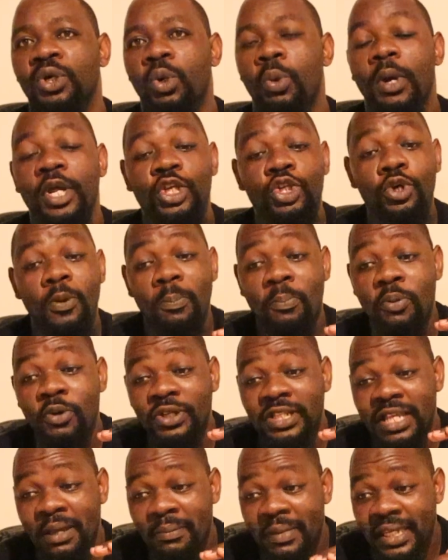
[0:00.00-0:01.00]
When you
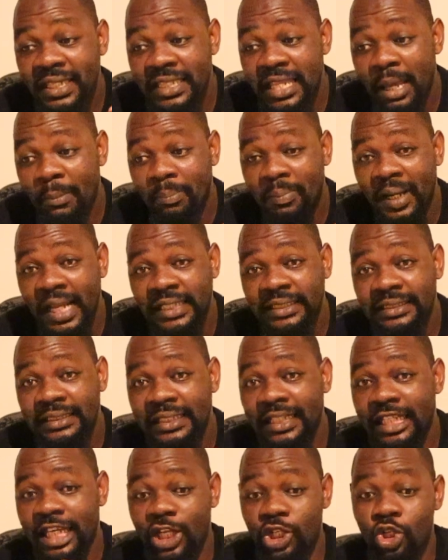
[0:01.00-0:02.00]
put them in that
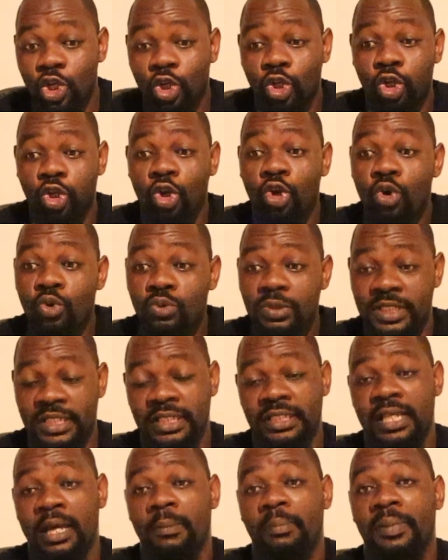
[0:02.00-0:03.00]
plastic and you close
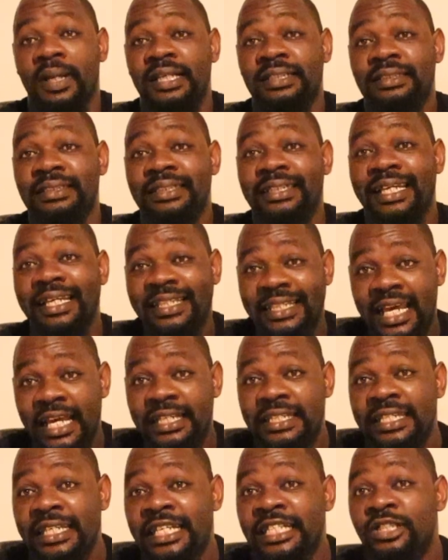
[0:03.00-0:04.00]
in that plastic and
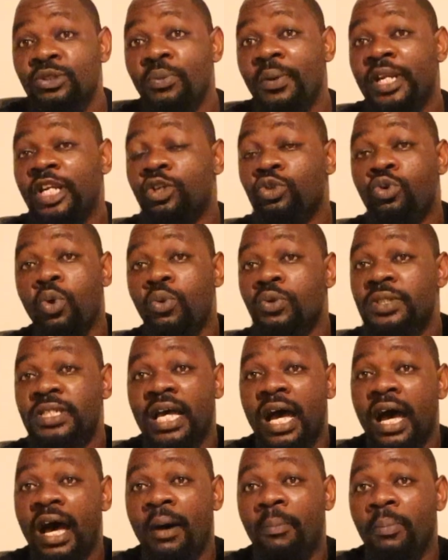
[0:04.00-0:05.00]
that heat when it goes
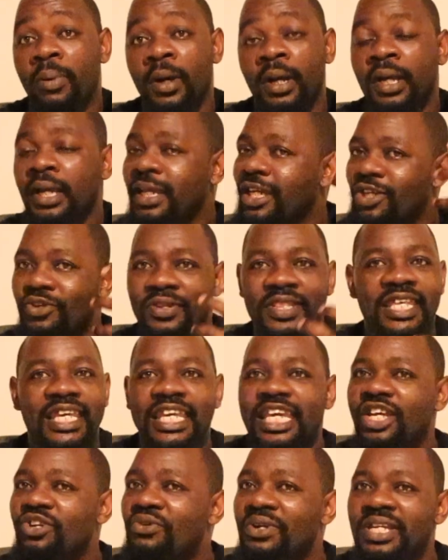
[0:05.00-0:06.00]
up, you know, they
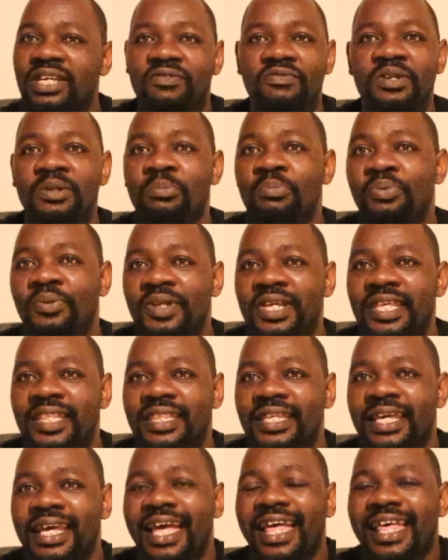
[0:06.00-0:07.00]
cannot even
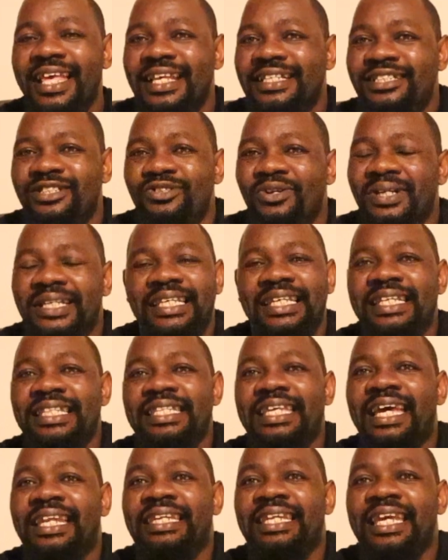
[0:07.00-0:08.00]
breathe. It's not in
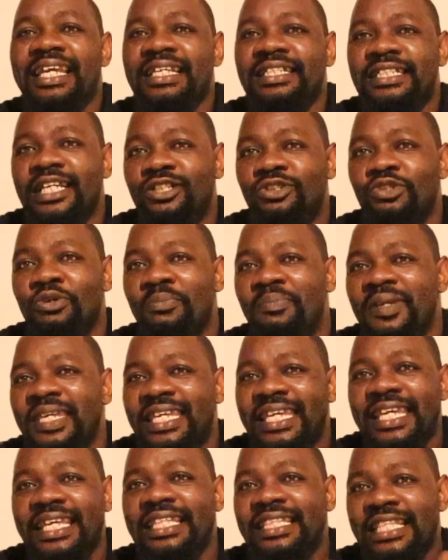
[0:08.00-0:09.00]
their nature to be
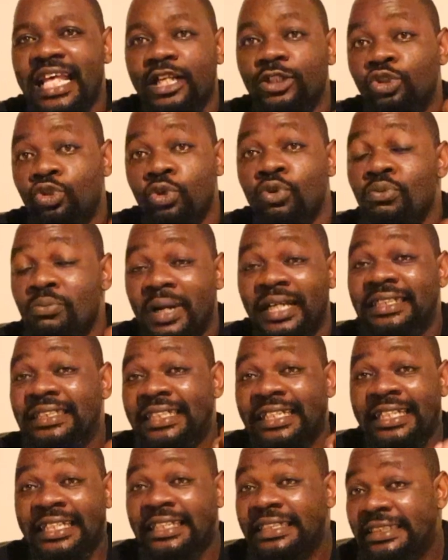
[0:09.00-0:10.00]
in that too much
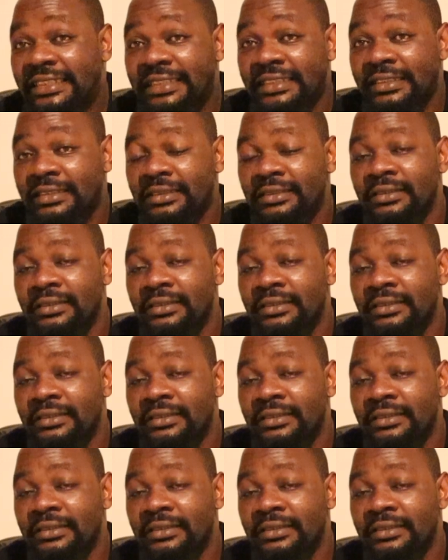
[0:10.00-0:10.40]
heat.